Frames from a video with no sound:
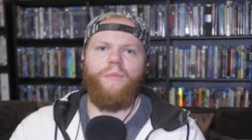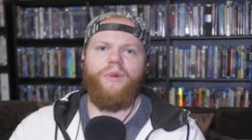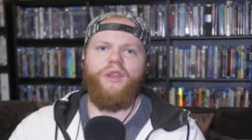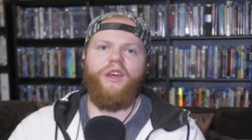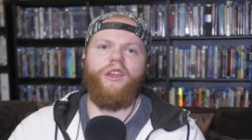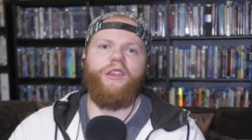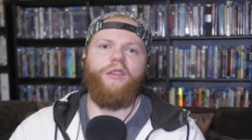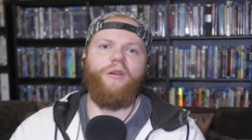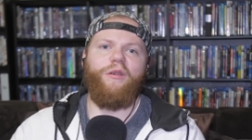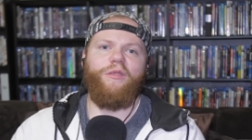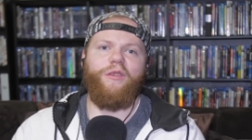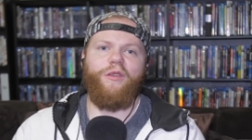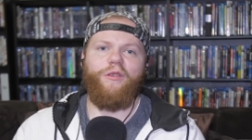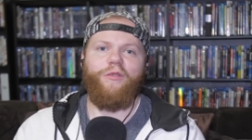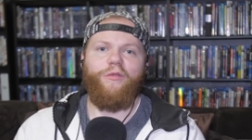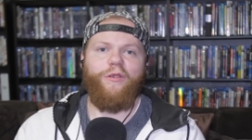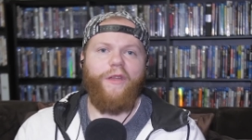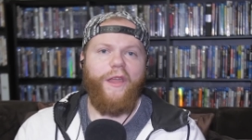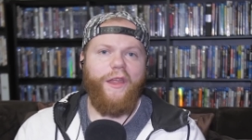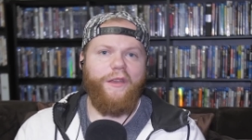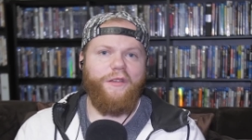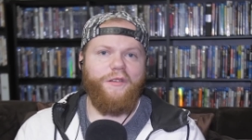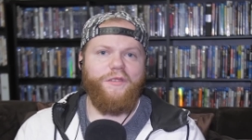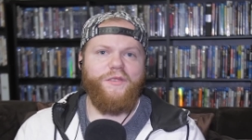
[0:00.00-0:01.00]
but I know the
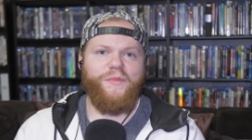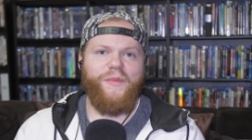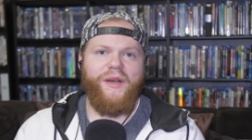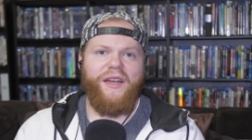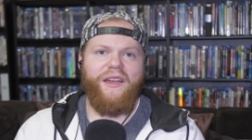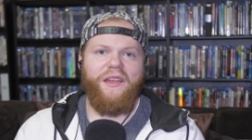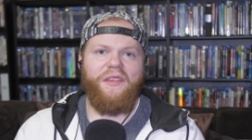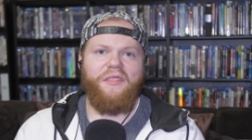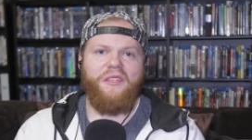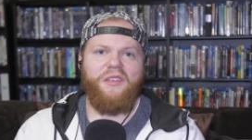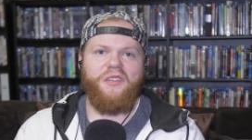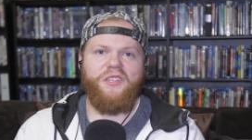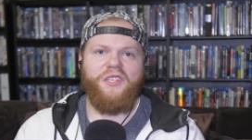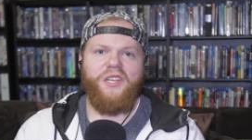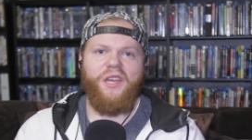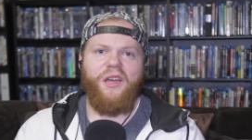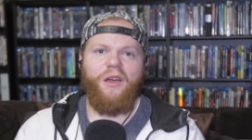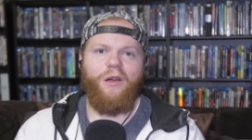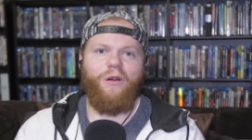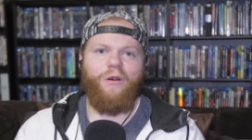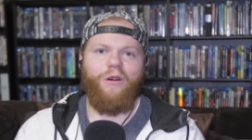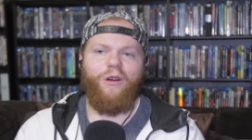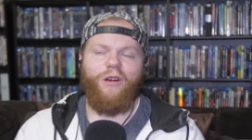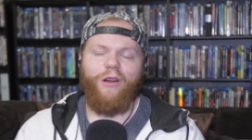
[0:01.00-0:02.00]
creators behind the
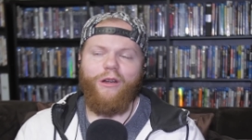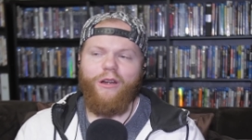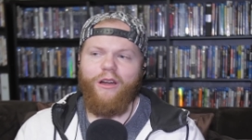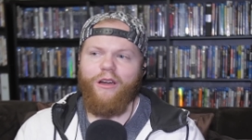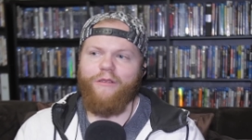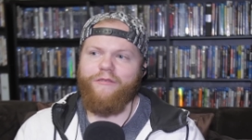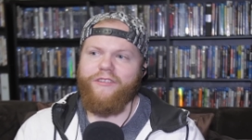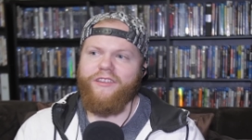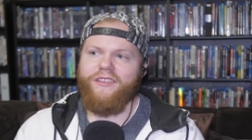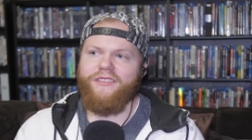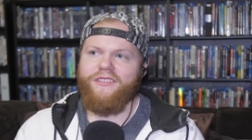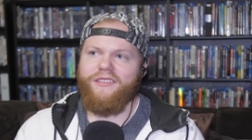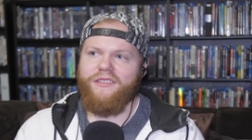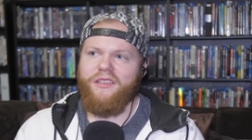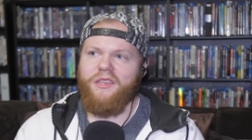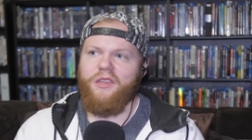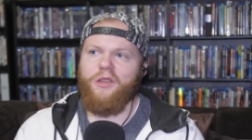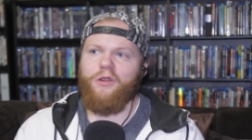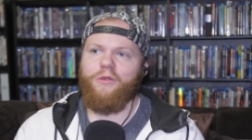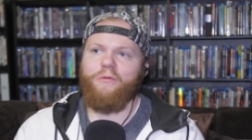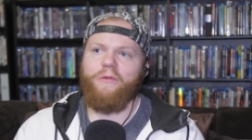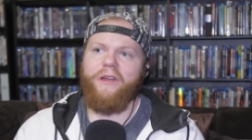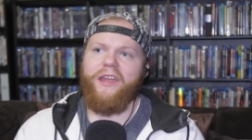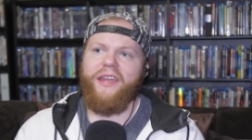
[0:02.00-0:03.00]
show are obviously
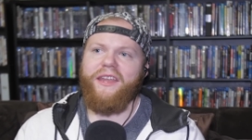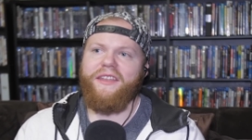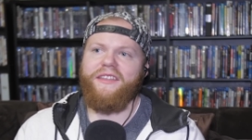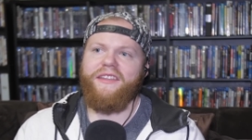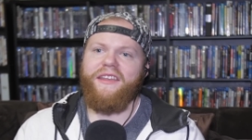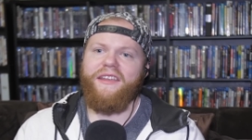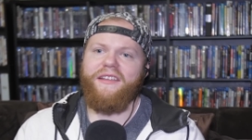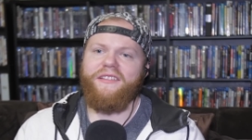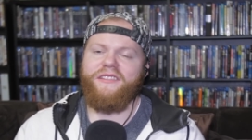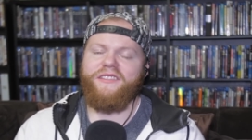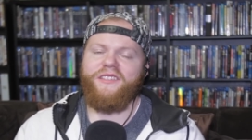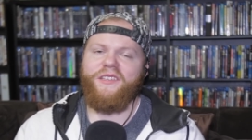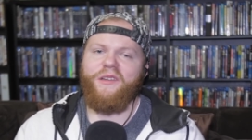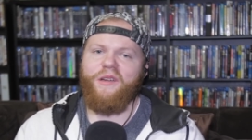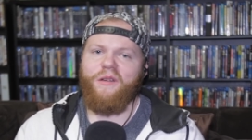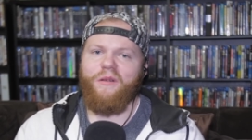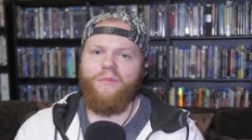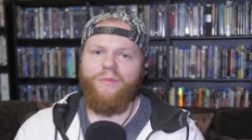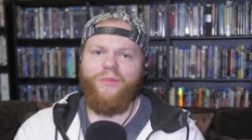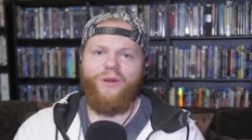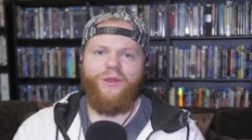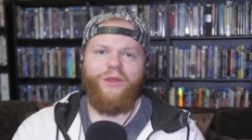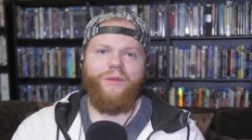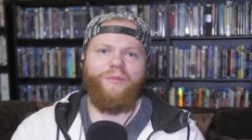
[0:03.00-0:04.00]
great, and so I'm
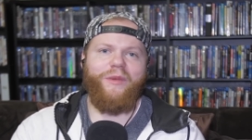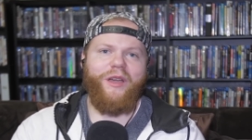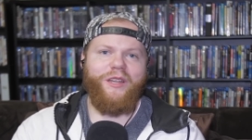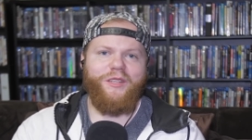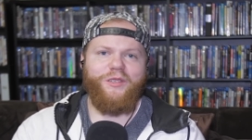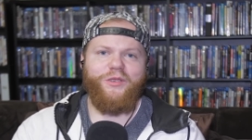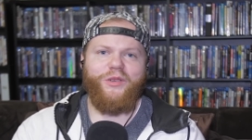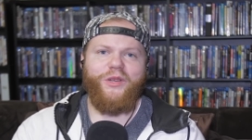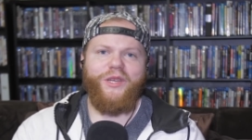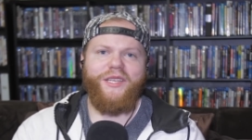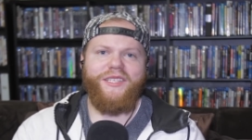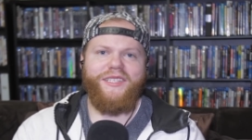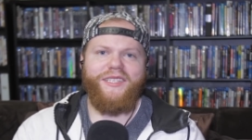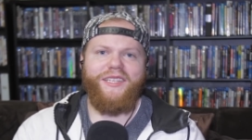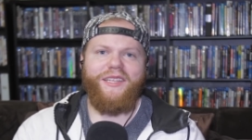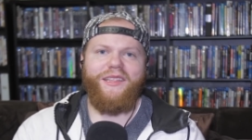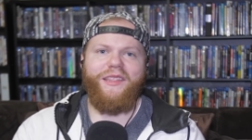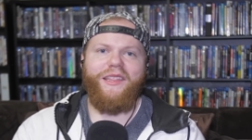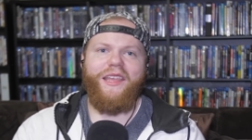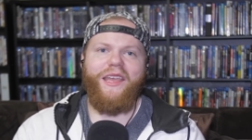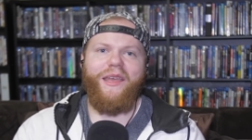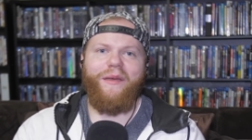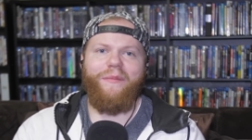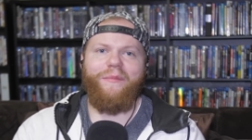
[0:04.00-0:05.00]
putting my trust in
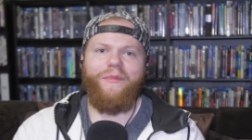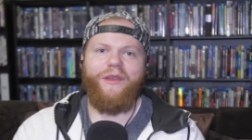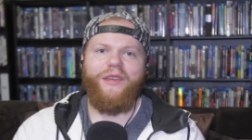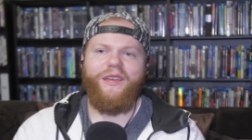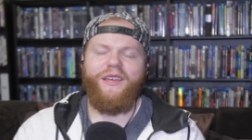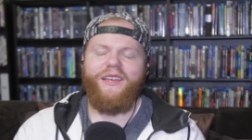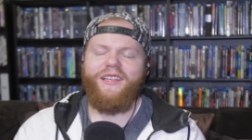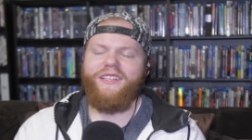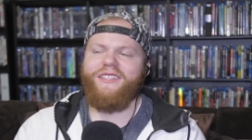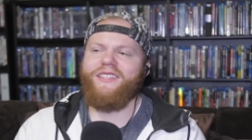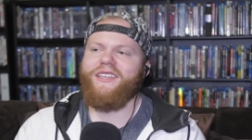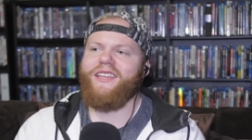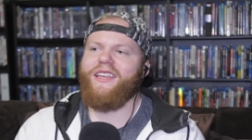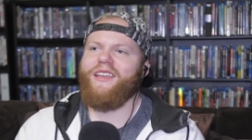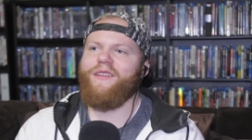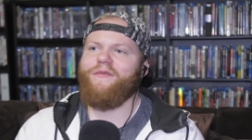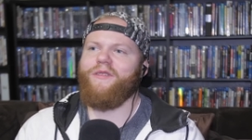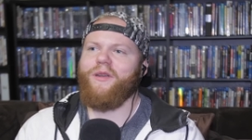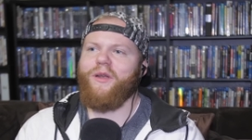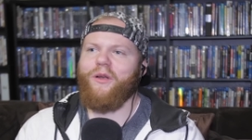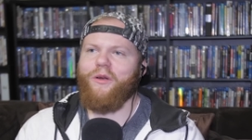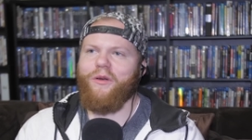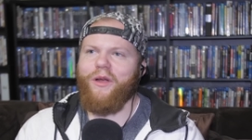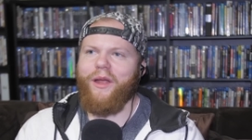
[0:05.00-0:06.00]
them to give
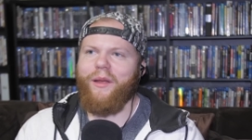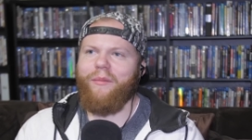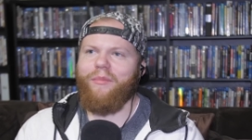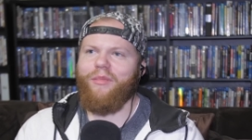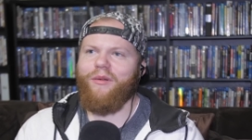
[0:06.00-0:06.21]
a great